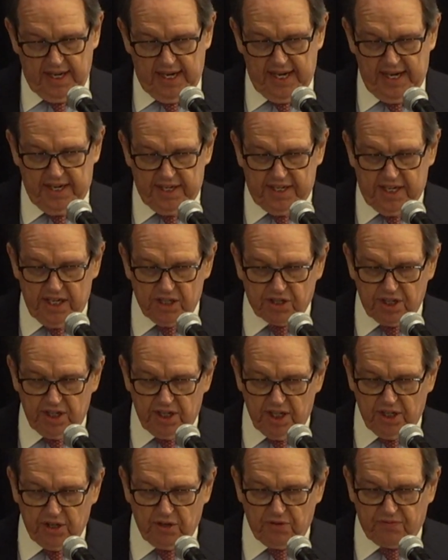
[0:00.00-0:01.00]
In addition
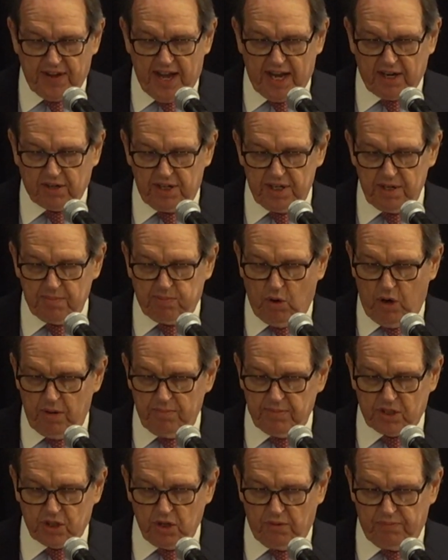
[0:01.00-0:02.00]
to other faculty
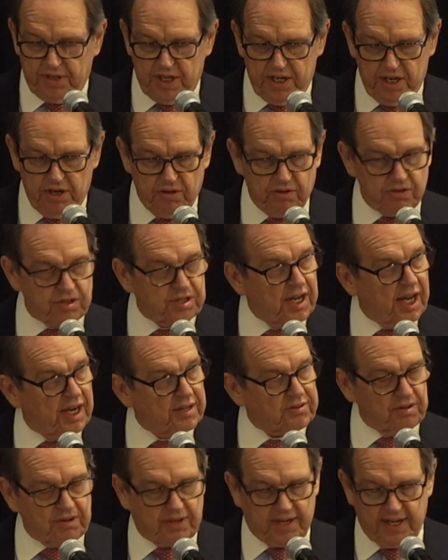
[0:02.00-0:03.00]
appointments over the years, Dr.